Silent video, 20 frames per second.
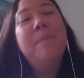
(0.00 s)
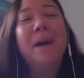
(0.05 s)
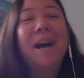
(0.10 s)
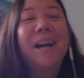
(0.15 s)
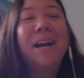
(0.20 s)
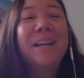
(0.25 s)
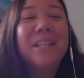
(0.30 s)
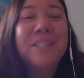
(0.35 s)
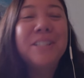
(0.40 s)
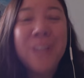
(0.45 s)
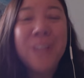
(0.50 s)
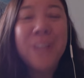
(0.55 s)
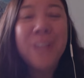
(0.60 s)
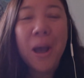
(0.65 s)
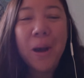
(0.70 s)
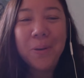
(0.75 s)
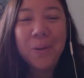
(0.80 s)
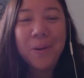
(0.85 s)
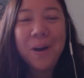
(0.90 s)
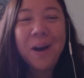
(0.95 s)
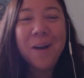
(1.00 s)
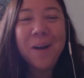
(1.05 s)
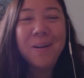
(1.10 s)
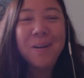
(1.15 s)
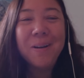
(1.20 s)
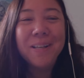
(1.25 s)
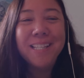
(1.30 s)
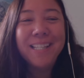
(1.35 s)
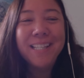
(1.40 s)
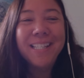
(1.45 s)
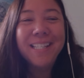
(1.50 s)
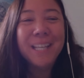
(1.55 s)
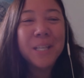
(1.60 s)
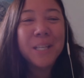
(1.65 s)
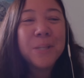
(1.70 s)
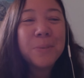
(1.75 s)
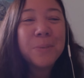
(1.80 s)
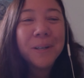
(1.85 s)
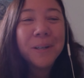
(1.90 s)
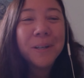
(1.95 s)
So,
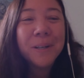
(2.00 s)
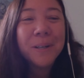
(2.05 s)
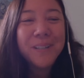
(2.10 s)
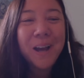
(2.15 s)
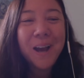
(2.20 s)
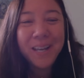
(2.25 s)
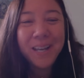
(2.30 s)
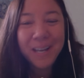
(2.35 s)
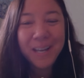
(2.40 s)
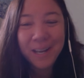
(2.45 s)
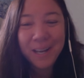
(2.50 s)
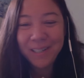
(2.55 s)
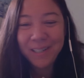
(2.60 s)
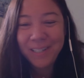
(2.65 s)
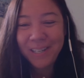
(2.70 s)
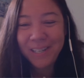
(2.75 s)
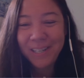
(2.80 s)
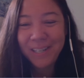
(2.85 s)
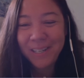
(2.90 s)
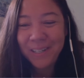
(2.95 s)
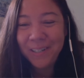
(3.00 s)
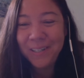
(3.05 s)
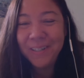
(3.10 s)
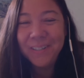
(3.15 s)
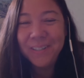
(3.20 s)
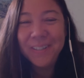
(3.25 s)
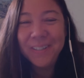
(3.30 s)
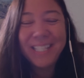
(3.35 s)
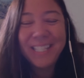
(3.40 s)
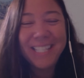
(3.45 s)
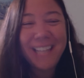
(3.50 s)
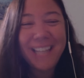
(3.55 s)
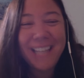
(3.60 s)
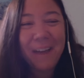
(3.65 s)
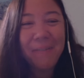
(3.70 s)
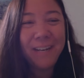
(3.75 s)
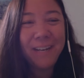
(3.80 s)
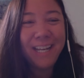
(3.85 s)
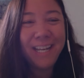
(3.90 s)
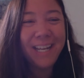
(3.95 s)
since we were talking to
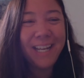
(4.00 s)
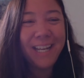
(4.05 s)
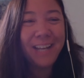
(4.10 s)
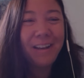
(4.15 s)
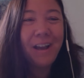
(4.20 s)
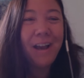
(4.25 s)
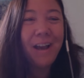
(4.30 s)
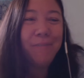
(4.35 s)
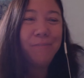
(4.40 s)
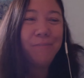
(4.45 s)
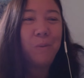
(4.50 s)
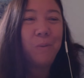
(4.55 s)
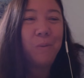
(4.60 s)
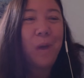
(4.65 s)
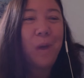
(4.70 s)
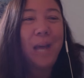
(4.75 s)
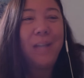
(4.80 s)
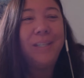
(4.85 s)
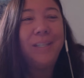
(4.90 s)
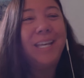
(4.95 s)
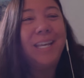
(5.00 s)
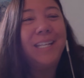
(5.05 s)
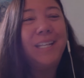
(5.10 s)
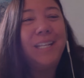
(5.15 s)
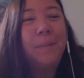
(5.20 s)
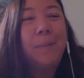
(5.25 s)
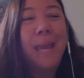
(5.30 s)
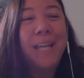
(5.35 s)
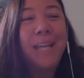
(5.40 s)
Stephanie from Wild Kingdom and